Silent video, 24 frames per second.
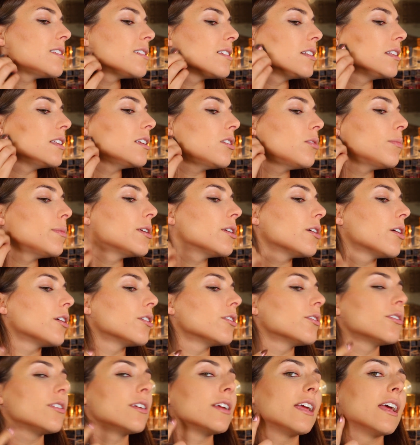It's a little bit
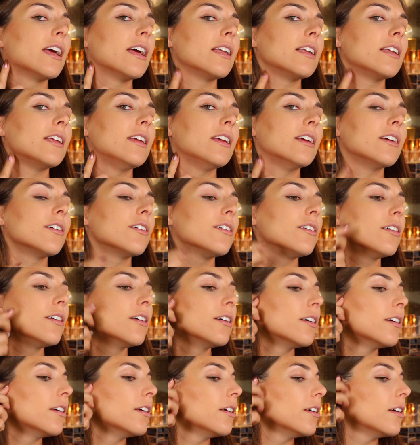harder to get here
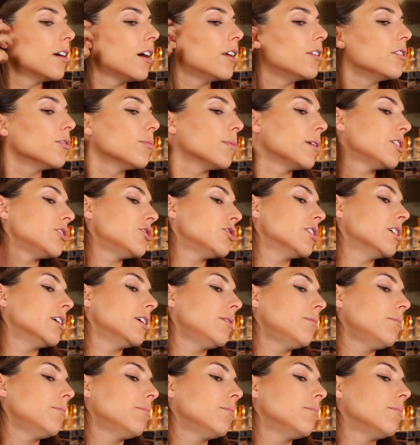under my
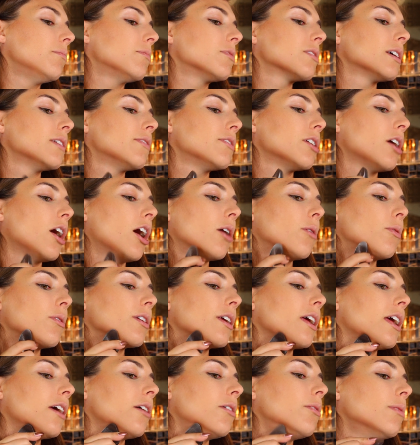chin. It's kind of an
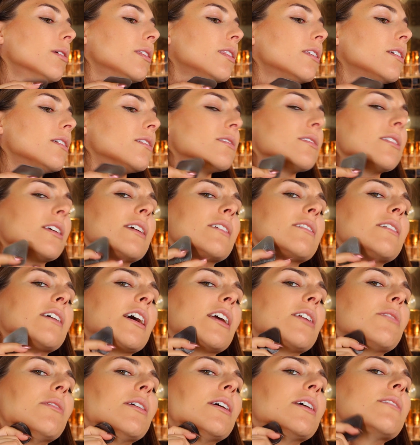awkward angle with this. Like,
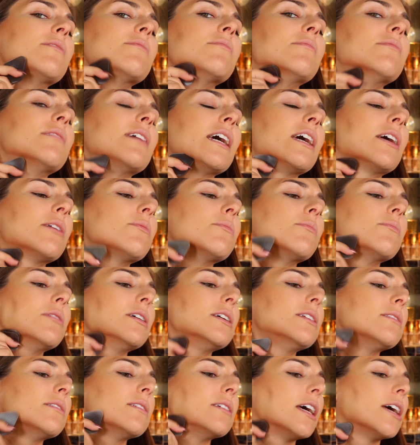how do I, how,
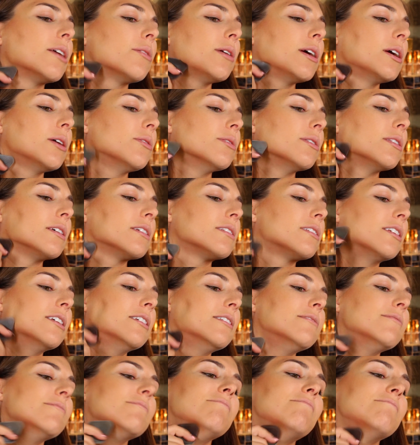what, how do I hold
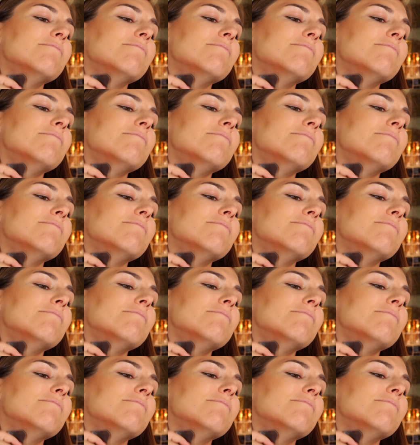this?